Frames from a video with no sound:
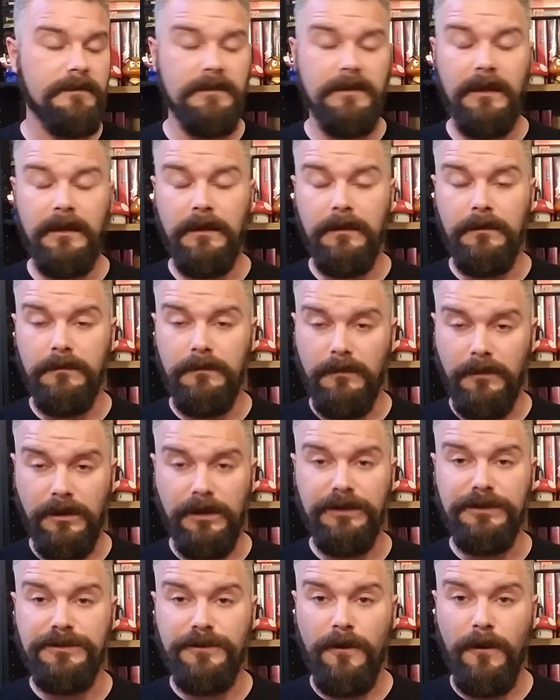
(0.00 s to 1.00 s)
The
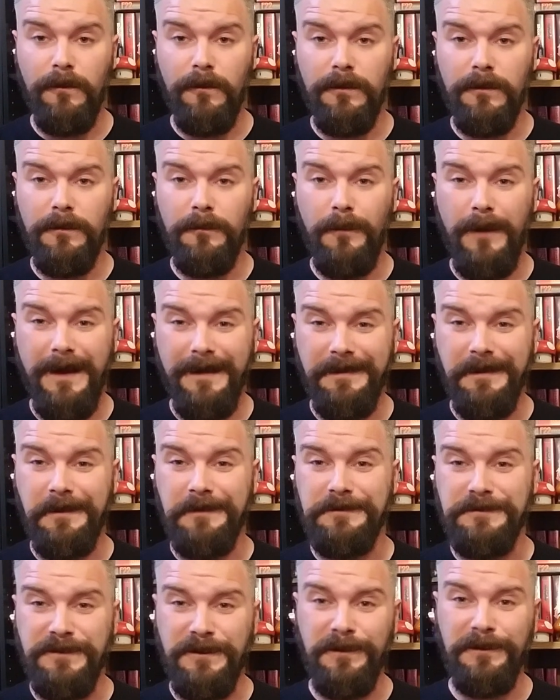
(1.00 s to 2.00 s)
controller, while the
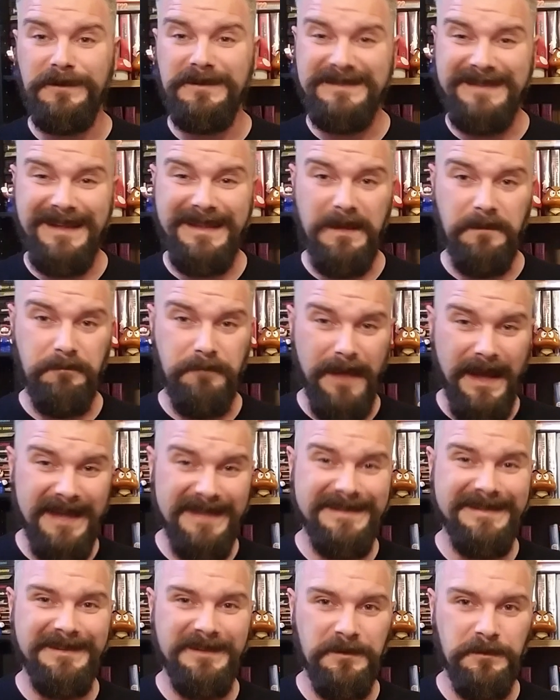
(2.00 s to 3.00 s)
controller is not the
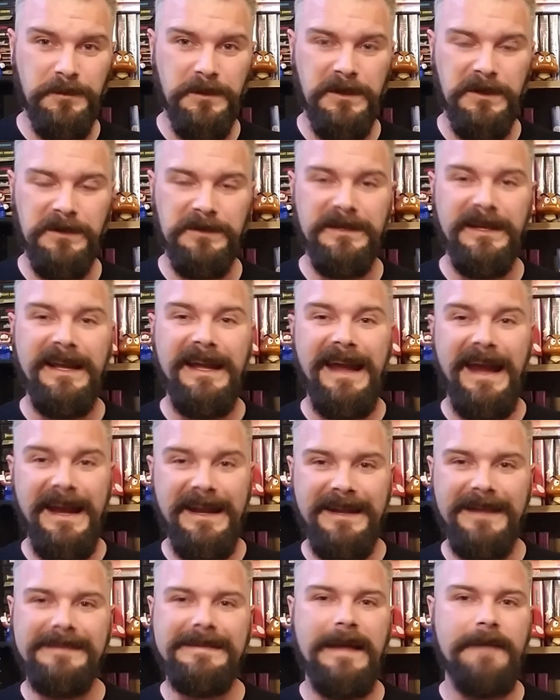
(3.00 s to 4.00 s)
best in the world, it
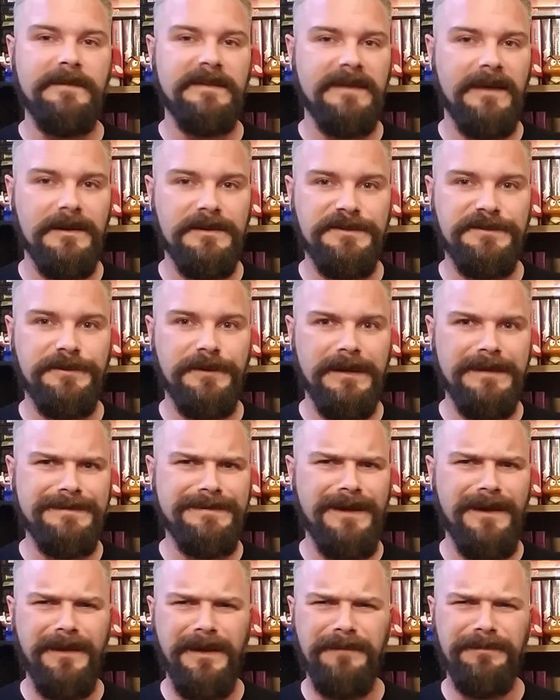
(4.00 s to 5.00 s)
does have a touch screen,
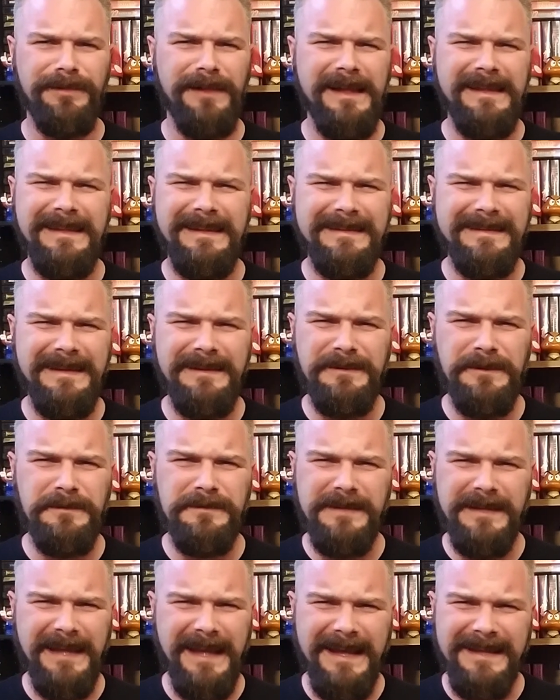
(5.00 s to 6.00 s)
so I can play Nintendo
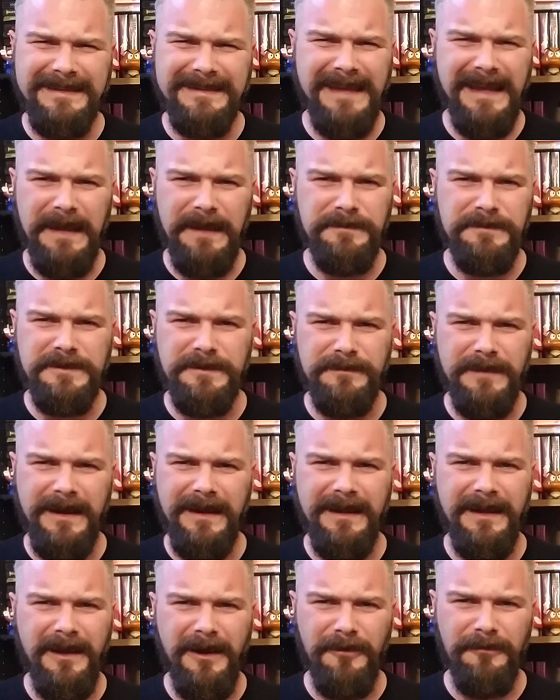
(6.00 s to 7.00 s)
DS games on
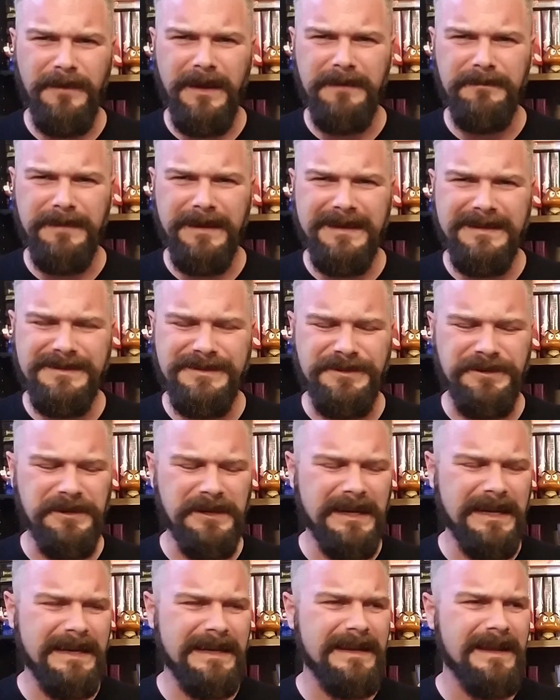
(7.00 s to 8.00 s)
my big
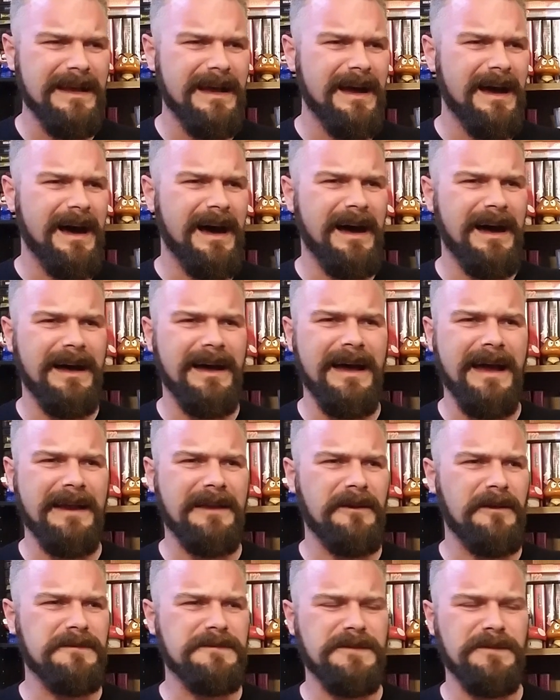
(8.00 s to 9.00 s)
screen. I
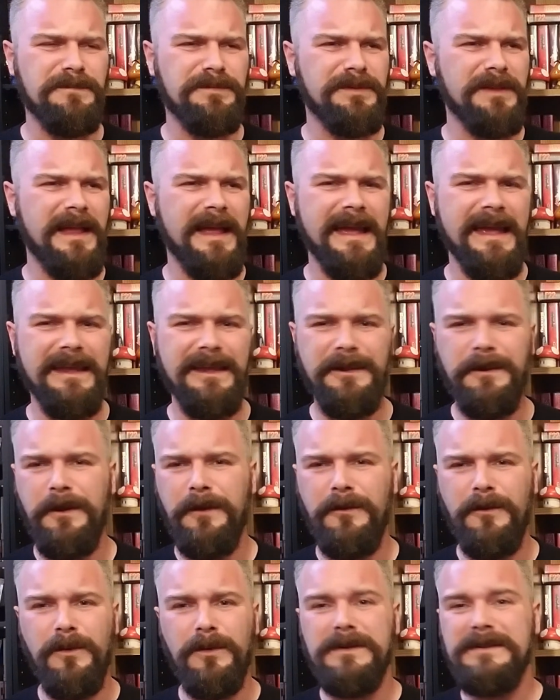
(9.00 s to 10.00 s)
can also play, you know,
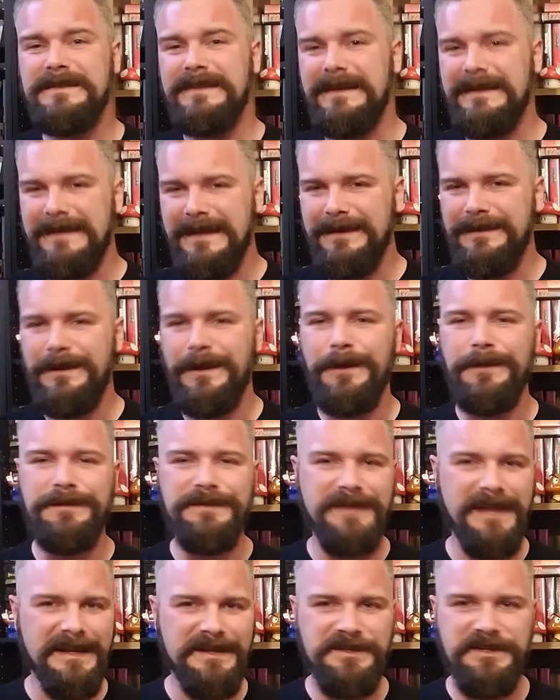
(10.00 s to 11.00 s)
of course, Nintendo,
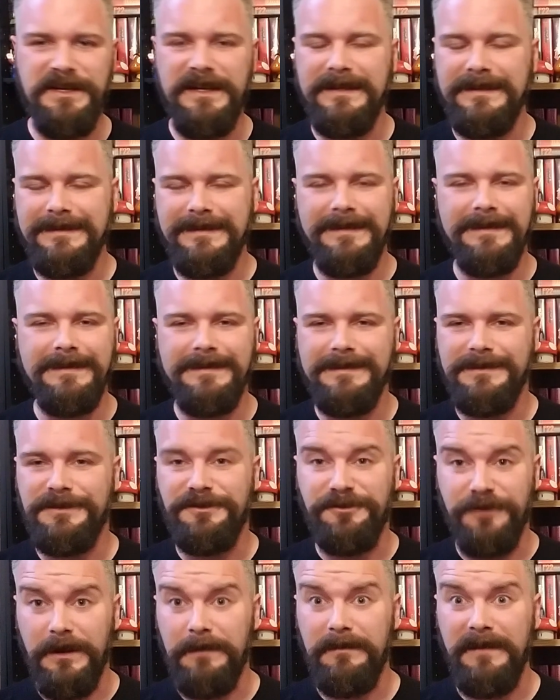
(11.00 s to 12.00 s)
Sega Genesis,
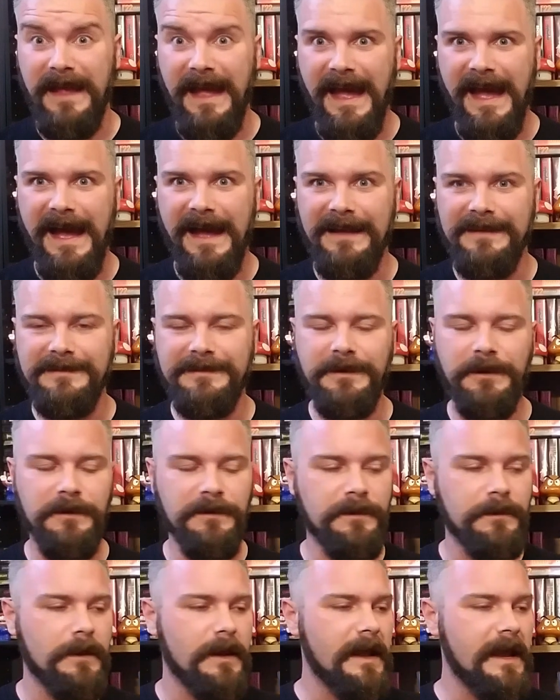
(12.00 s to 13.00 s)
Dreamcast. You
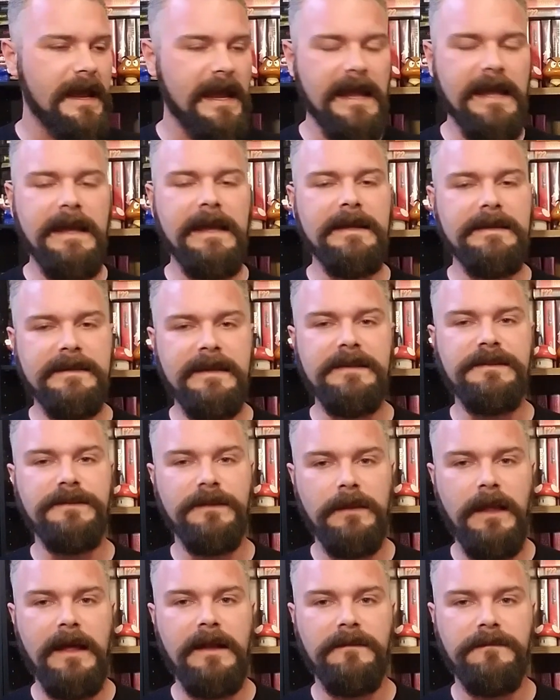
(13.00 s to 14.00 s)
know, it's
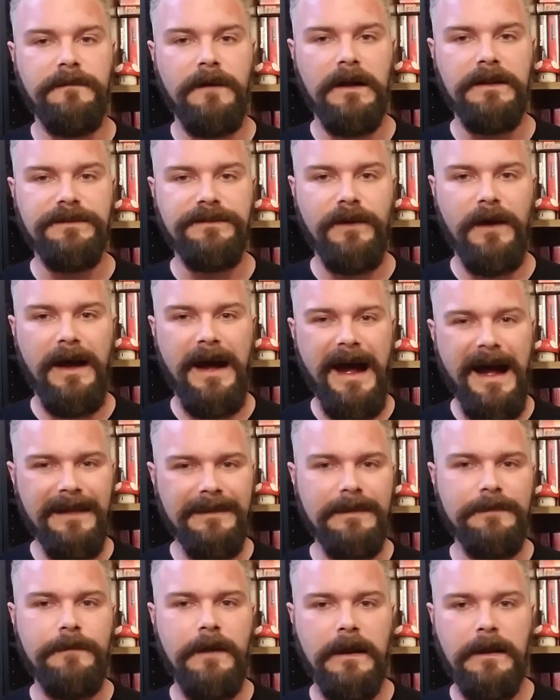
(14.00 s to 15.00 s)
a lot of fun. So I
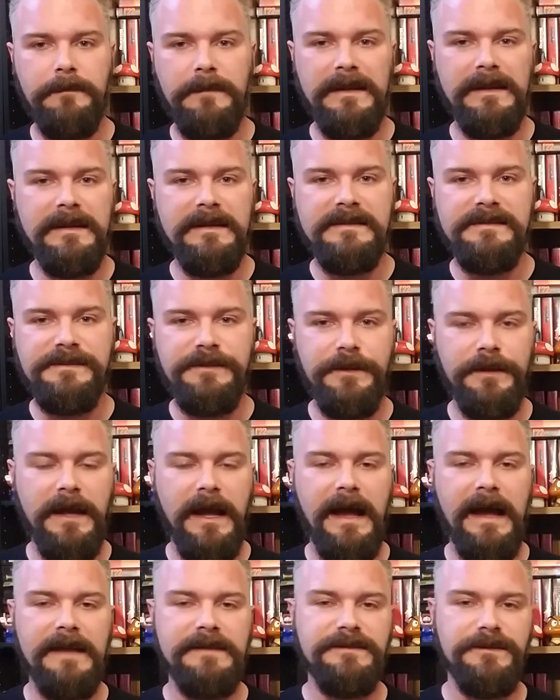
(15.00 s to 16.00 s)
highly recommend this to you
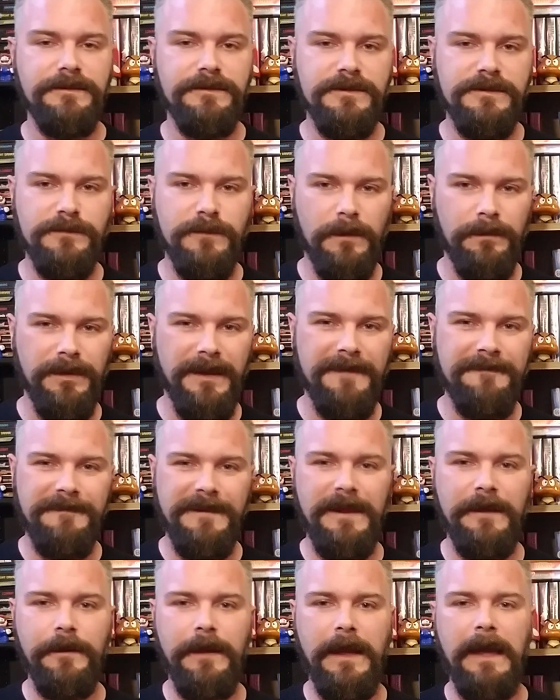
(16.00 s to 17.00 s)
guys who just want to play
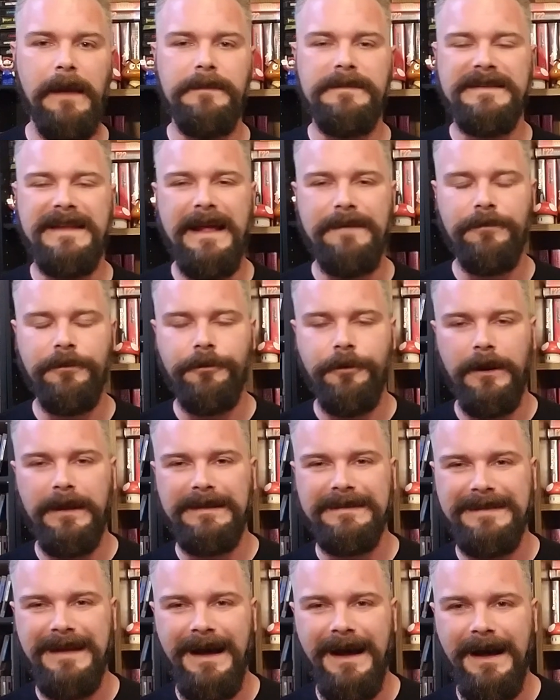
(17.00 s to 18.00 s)
video games and have a
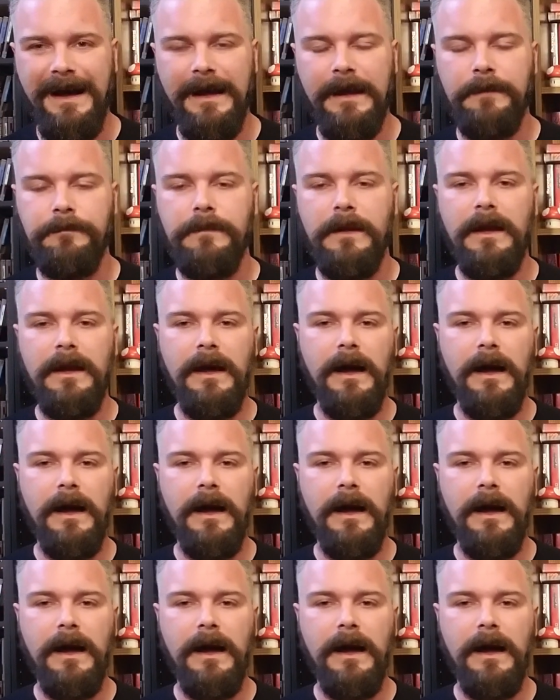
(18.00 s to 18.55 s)
great time.